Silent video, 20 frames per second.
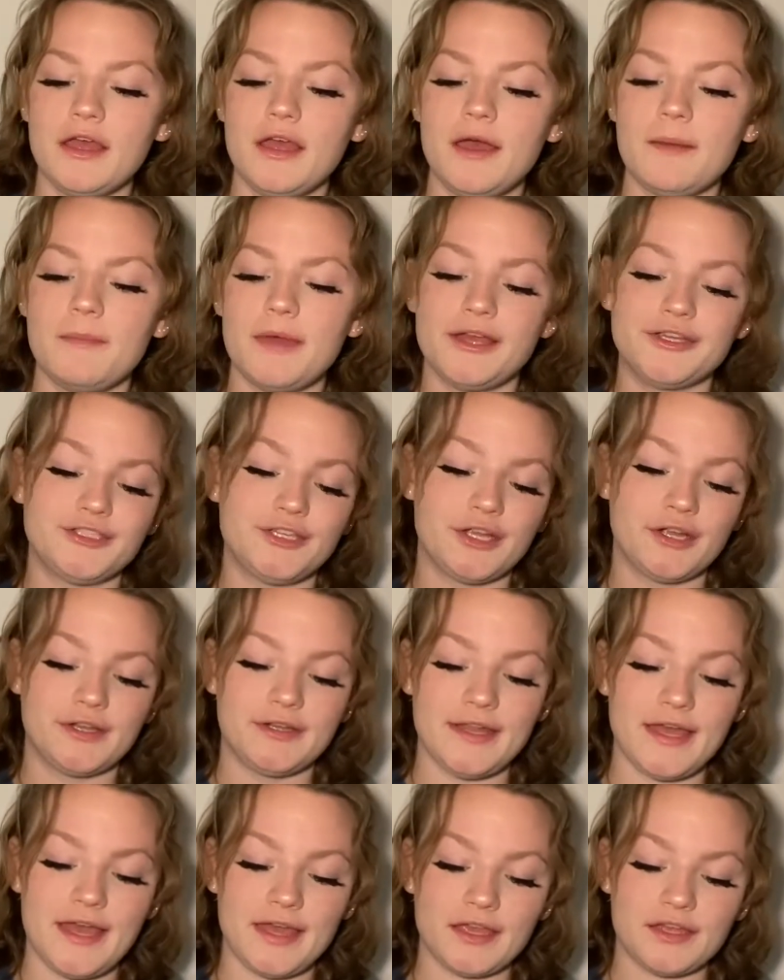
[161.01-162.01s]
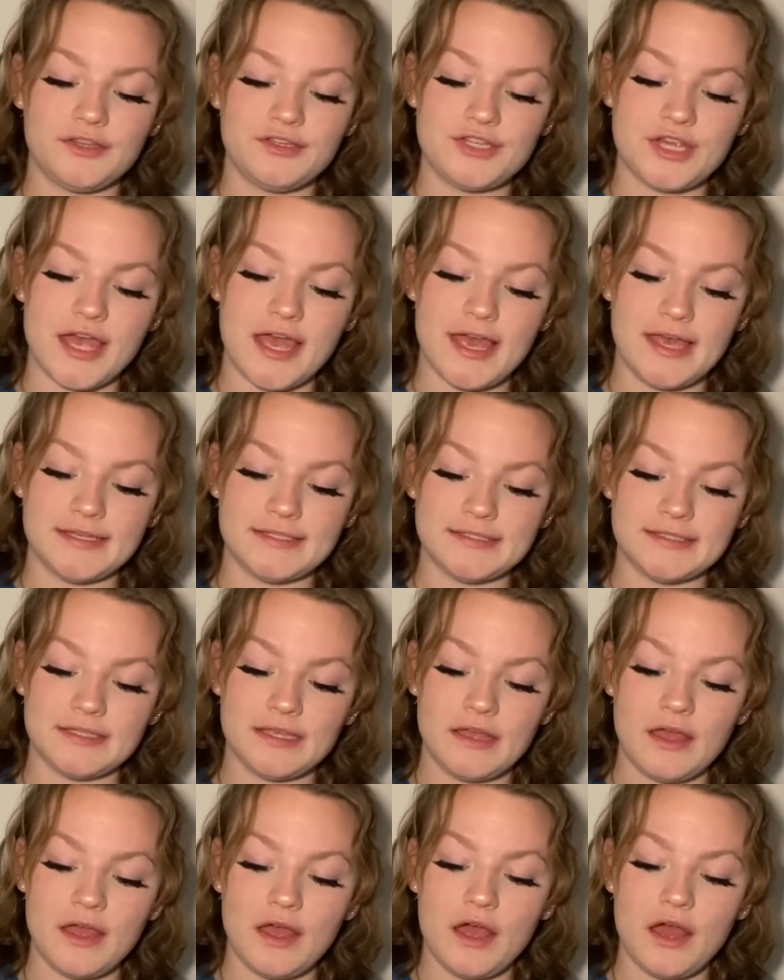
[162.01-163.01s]
Measure your neck, chest,
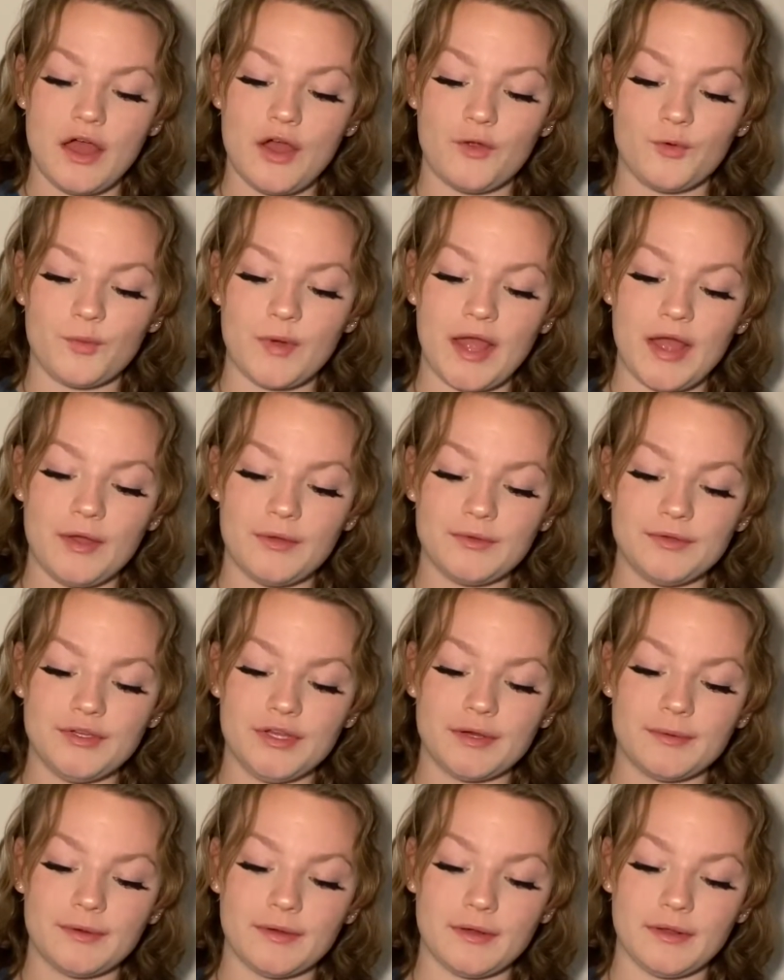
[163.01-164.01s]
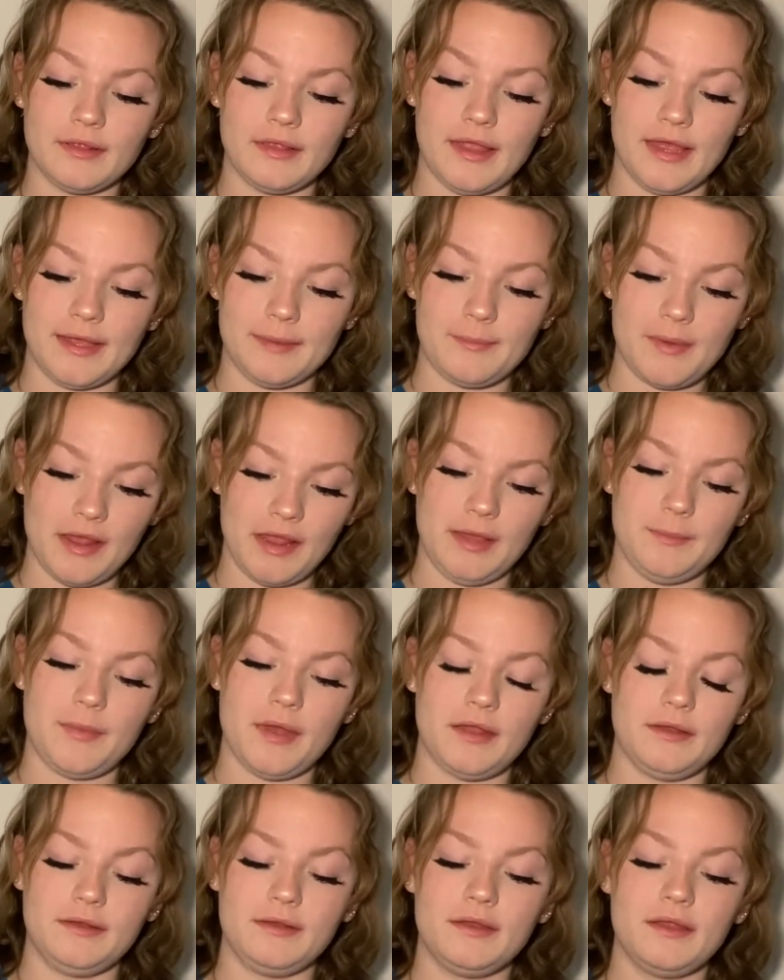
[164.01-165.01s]
around your like belly
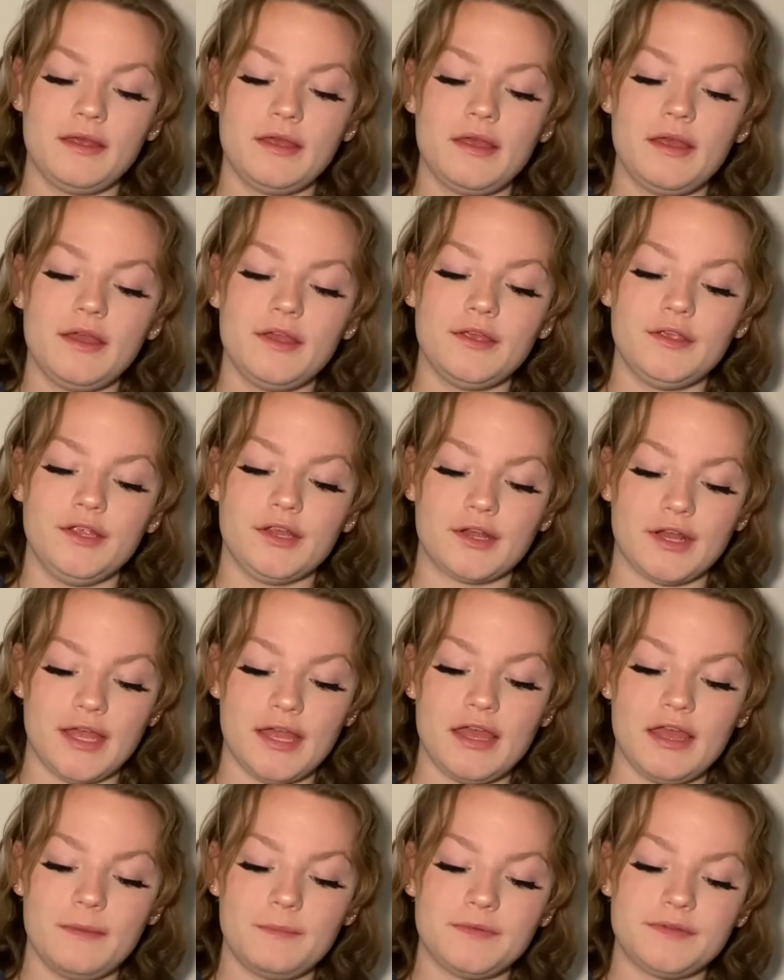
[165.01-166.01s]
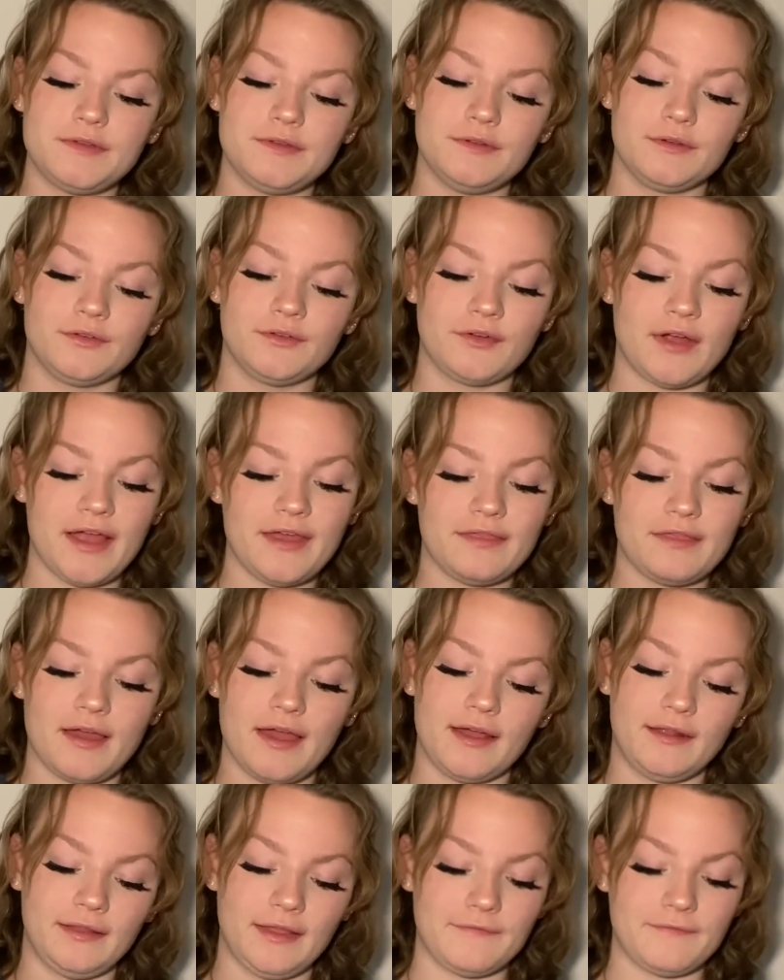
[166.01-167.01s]
button, your hips, your right thigh,
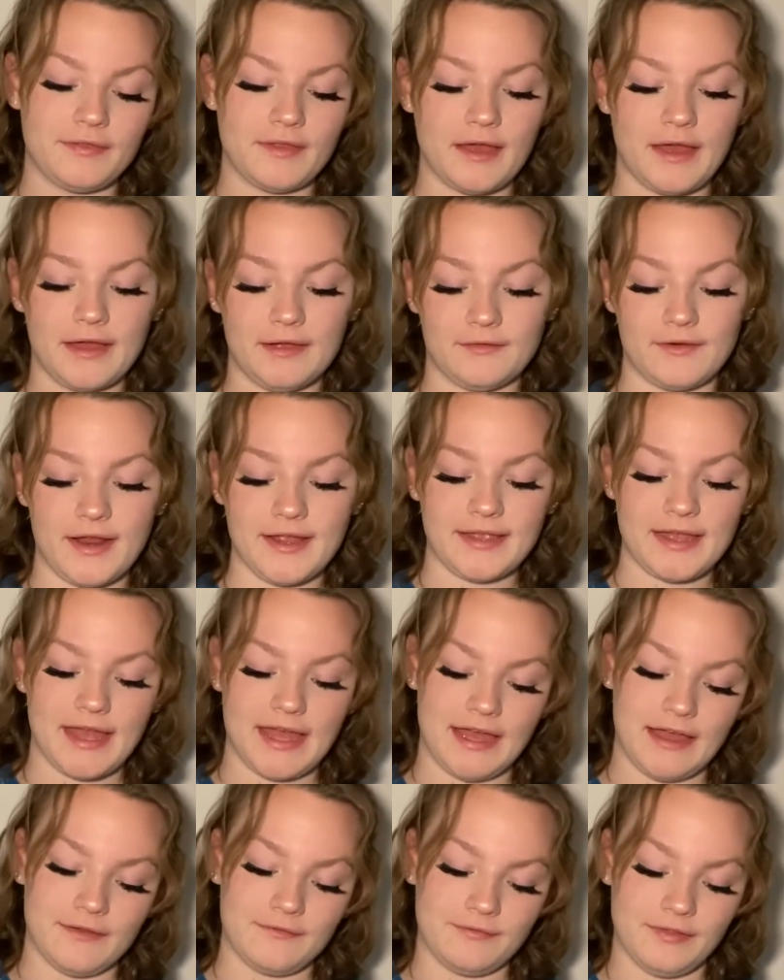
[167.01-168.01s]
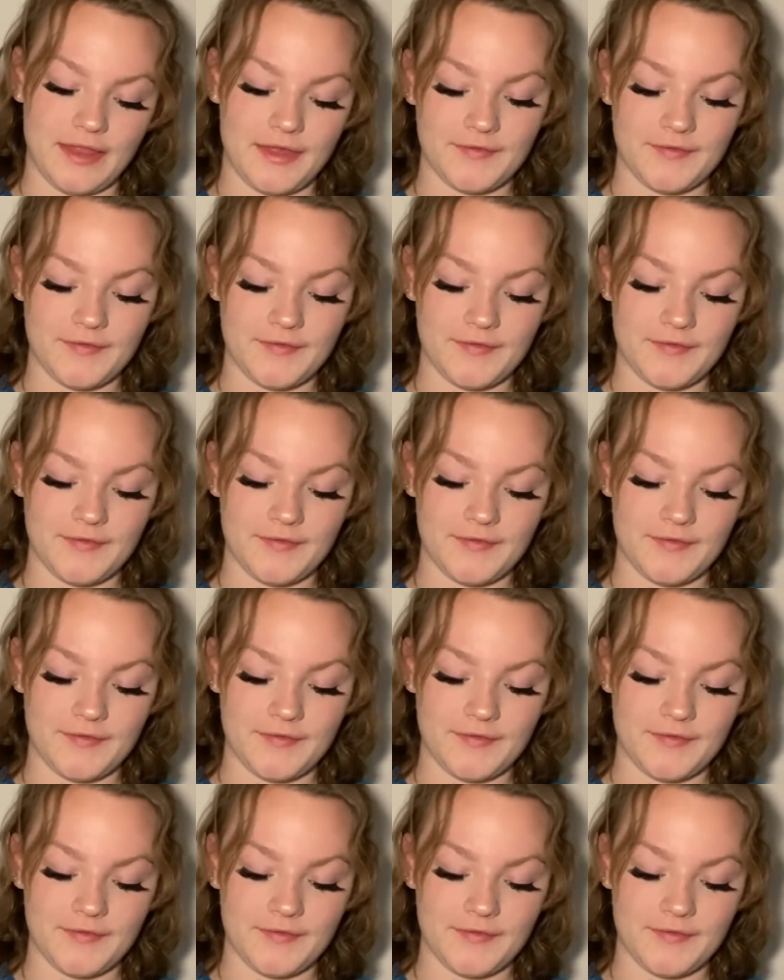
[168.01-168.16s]
right calf,